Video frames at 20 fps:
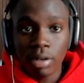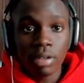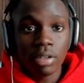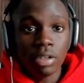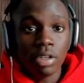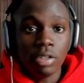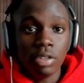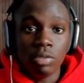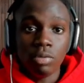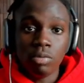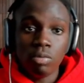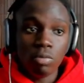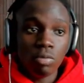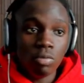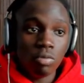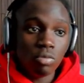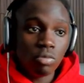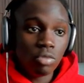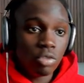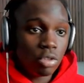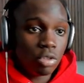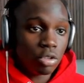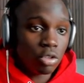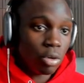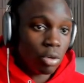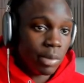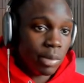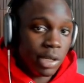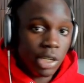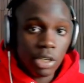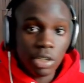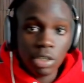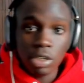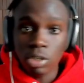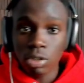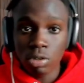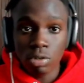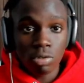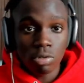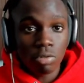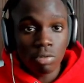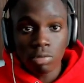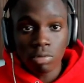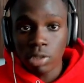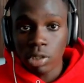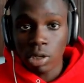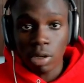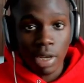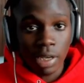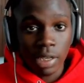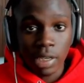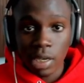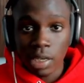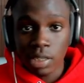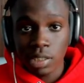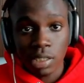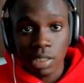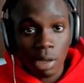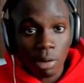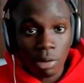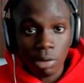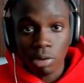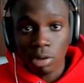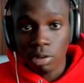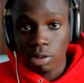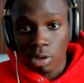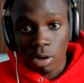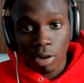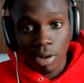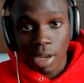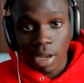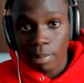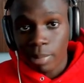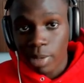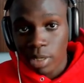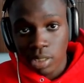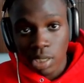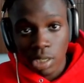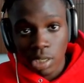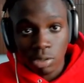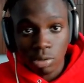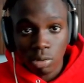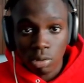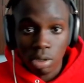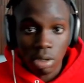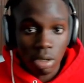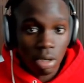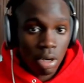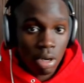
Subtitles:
There's so many new, like kids that want to do an online business or